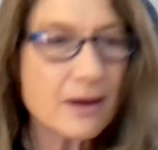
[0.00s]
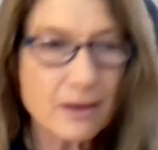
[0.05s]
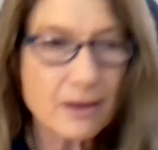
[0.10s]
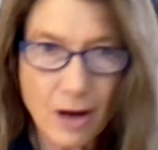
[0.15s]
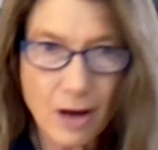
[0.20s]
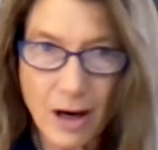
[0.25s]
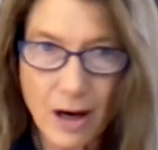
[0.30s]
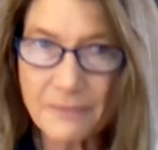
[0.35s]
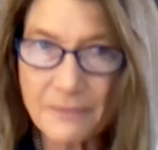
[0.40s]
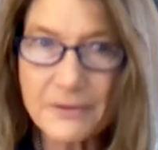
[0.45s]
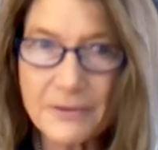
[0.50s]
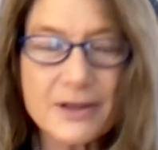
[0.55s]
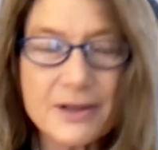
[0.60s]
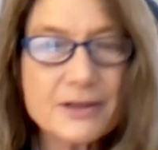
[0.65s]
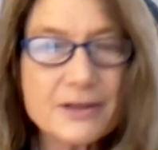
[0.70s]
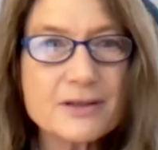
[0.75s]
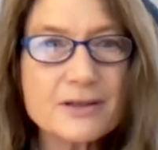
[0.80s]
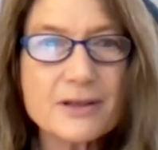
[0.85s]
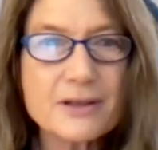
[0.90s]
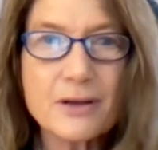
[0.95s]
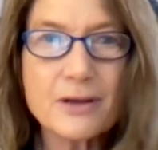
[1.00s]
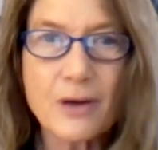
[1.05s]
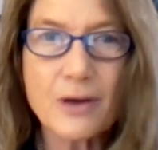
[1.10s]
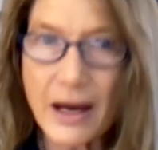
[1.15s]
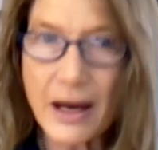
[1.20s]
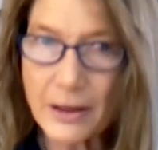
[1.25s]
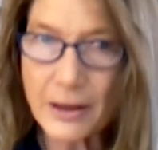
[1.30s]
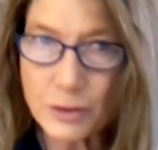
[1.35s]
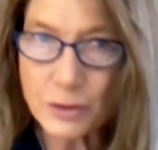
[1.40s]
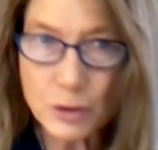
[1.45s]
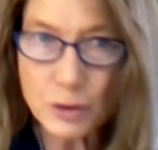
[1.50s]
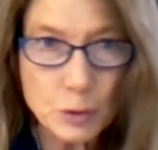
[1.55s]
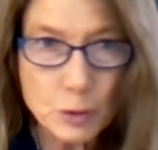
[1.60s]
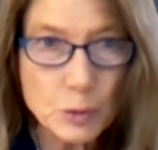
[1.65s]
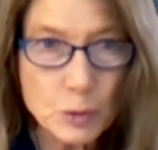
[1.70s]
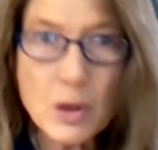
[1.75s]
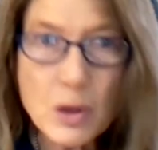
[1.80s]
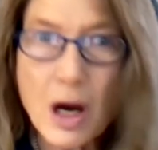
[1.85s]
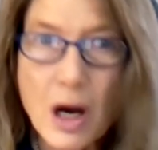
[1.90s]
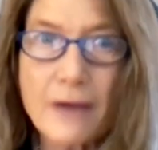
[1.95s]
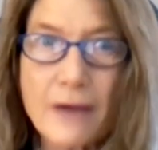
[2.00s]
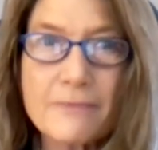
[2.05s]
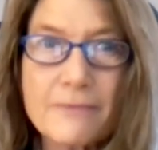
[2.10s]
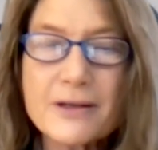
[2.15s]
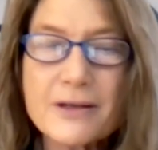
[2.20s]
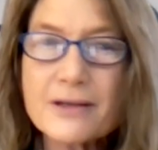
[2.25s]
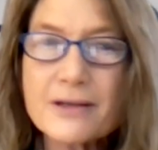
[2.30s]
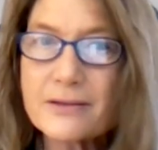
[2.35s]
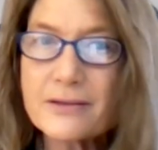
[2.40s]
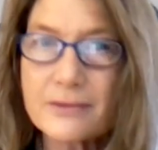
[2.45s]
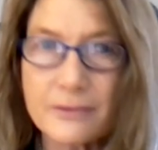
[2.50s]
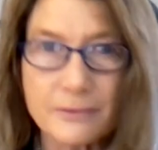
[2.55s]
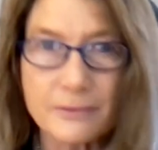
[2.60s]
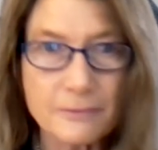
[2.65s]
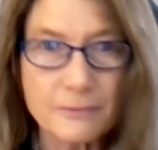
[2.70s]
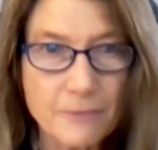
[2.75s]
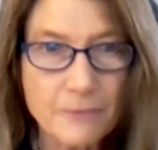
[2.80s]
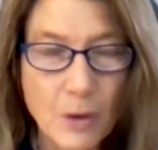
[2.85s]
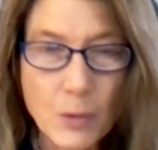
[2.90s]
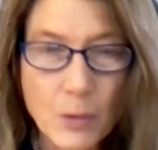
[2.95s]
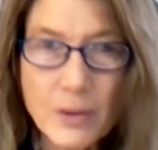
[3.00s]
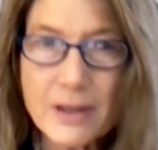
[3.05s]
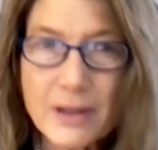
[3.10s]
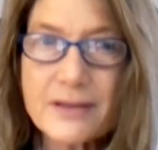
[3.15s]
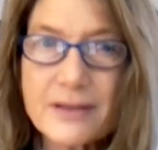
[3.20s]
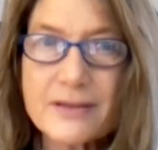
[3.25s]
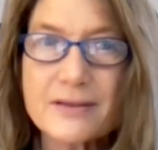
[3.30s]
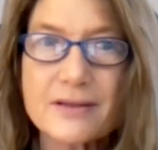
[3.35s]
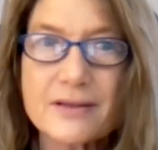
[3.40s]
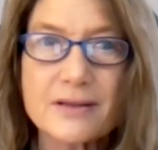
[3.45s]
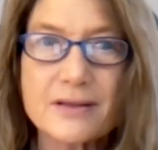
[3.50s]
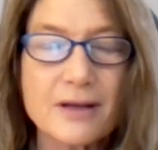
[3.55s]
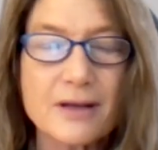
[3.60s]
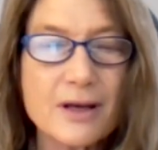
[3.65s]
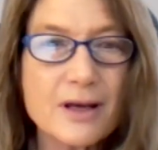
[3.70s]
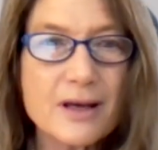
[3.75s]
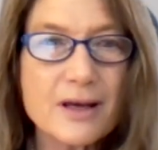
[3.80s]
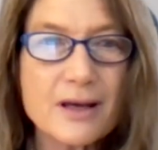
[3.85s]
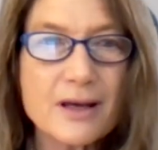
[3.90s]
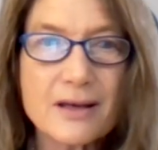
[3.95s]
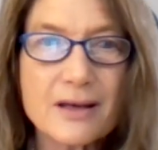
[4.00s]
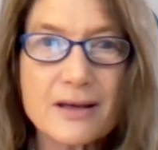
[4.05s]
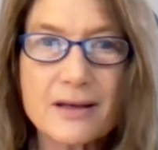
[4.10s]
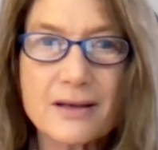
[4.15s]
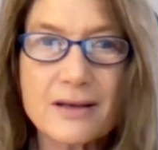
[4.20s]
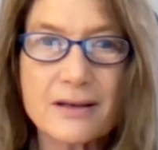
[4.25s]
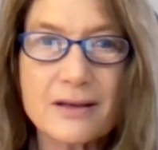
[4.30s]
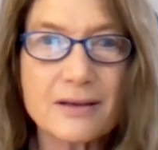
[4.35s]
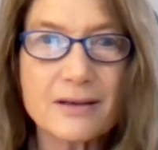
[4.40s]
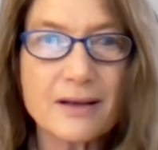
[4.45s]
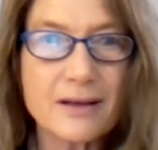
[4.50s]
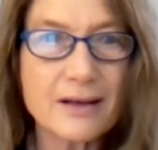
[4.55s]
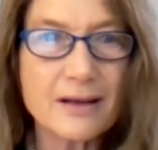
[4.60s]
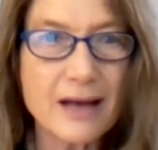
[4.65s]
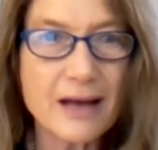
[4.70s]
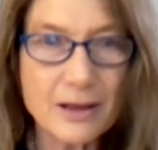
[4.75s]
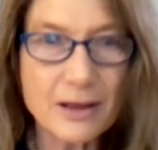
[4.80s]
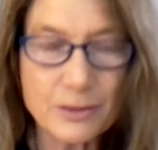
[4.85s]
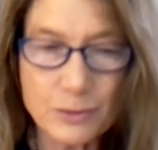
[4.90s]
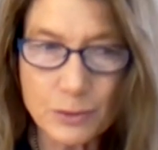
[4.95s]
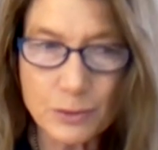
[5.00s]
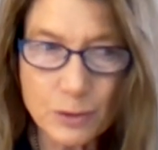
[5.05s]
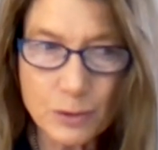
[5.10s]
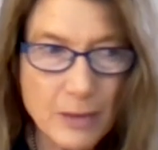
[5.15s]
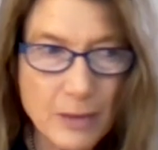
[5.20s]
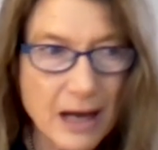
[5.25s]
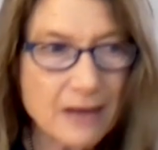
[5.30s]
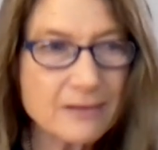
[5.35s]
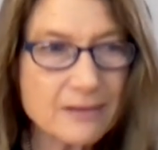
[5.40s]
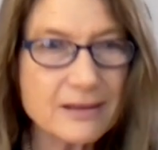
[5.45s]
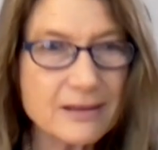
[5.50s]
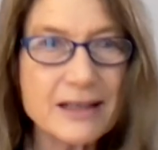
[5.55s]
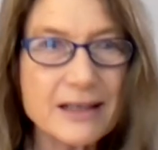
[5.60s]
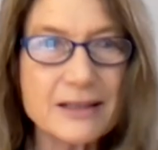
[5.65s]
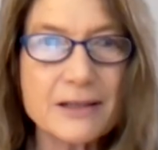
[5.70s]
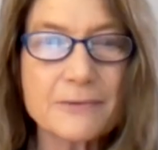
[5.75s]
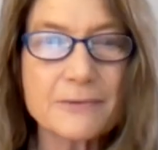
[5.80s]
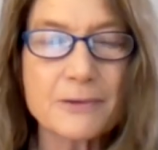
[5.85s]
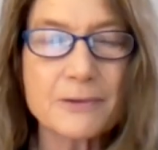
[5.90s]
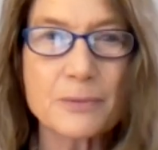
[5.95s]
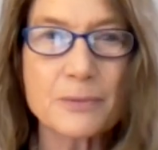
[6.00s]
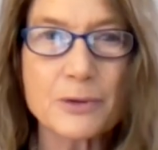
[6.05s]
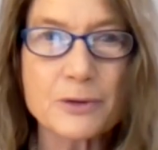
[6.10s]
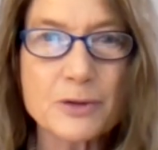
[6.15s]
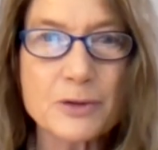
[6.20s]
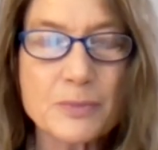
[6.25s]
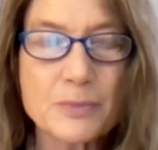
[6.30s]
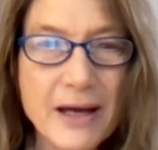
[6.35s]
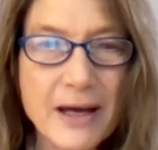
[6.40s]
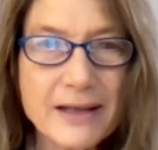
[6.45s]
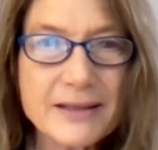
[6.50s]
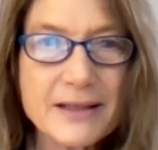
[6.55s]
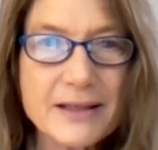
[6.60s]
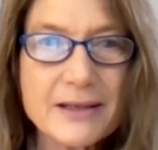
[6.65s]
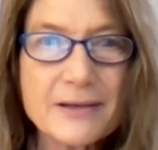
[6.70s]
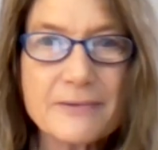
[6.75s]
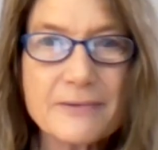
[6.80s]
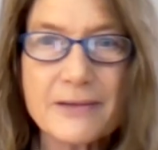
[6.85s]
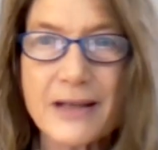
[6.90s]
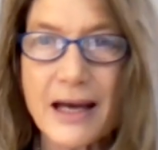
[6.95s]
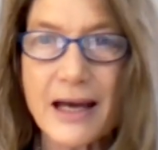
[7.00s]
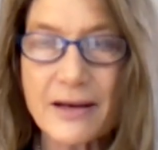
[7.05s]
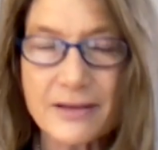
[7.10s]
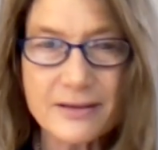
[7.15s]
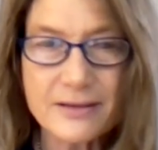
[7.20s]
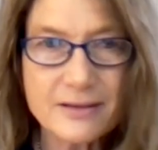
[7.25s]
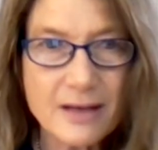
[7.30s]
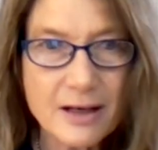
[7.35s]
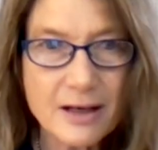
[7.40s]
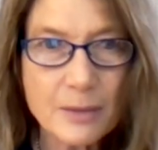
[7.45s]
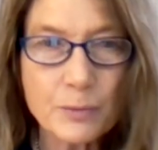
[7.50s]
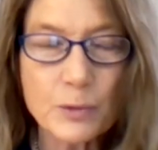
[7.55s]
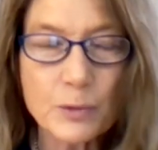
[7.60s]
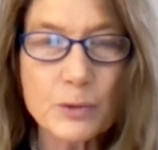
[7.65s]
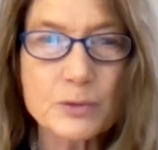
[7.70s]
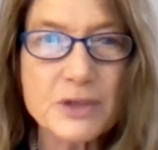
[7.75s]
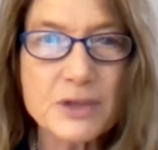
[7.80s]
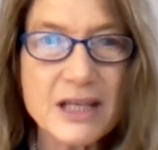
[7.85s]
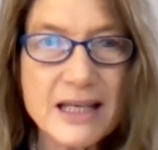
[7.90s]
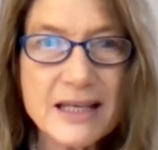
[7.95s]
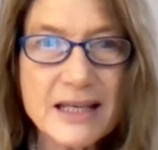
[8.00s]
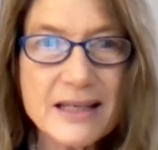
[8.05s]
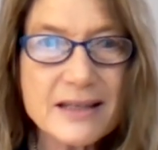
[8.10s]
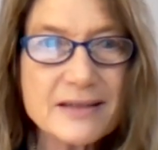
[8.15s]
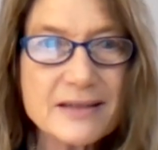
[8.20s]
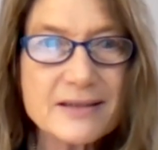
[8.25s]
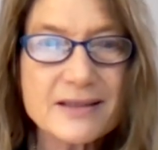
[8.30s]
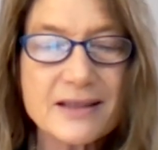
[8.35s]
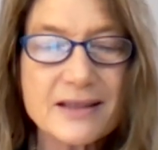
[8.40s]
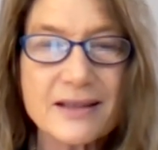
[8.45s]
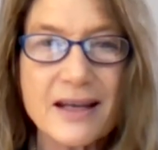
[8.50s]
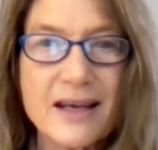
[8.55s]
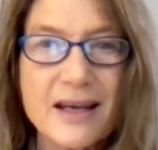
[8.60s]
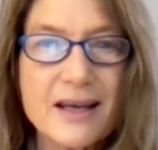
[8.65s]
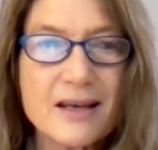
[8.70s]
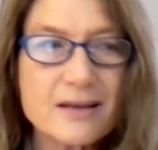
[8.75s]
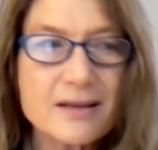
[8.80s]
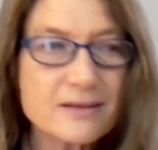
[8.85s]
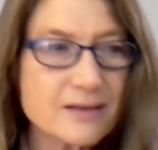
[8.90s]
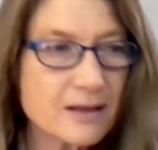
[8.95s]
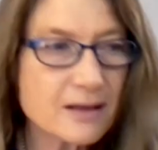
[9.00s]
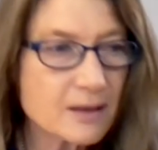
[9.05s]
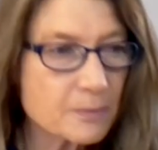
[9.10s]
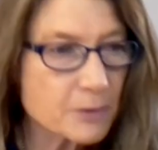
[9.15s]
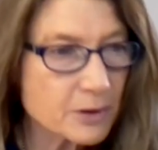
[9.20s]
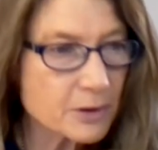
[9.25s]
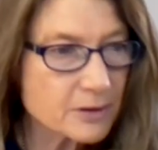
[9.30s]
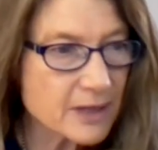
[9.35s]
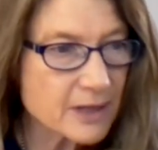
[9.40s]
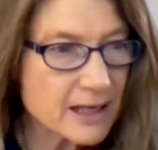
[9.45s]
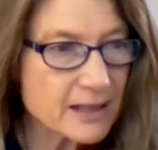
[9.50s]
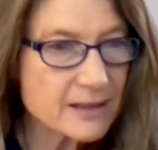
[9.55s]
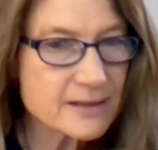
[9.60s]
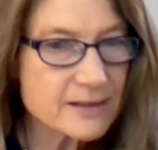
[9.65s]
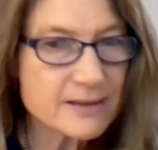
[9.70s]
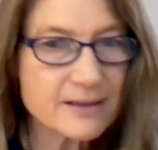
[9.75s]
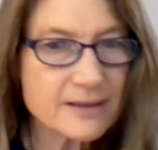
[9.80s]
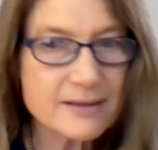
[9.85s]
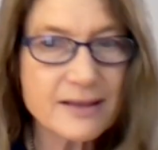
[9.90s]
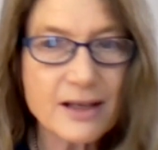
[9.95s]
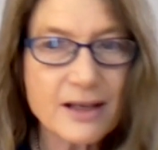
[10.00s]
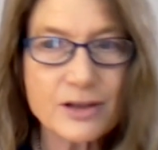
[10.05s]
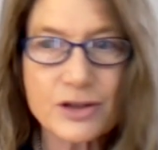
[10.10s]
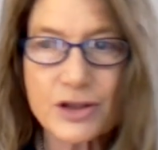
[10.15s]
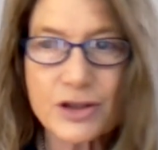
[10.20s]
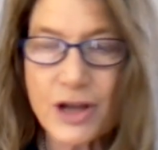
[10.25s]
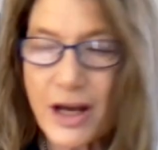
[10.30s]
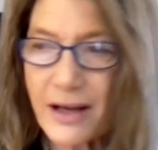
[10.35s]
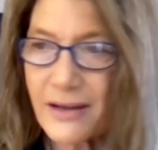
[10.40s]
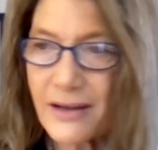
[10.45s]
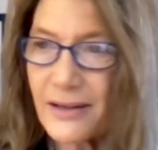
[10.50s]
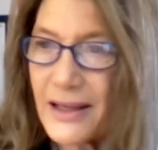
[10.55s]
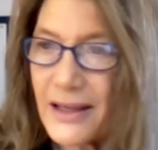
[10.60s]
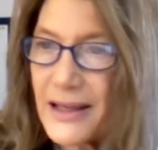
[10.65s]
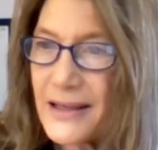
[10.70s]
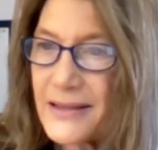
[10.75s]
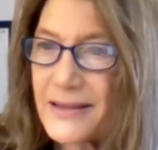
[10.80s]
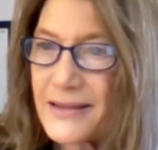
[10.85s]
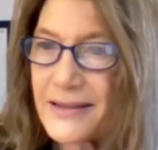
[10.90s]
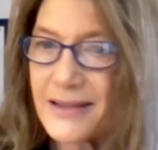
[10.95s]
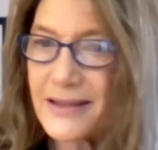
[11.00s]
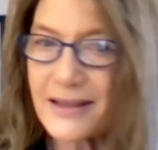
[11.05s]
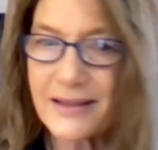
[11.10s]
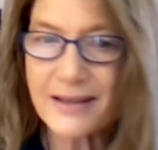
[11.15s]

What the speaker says: confidence, how to do confidence and focus and how to zoom out and get a different perspective and how to set up routines and set up your daily success checklist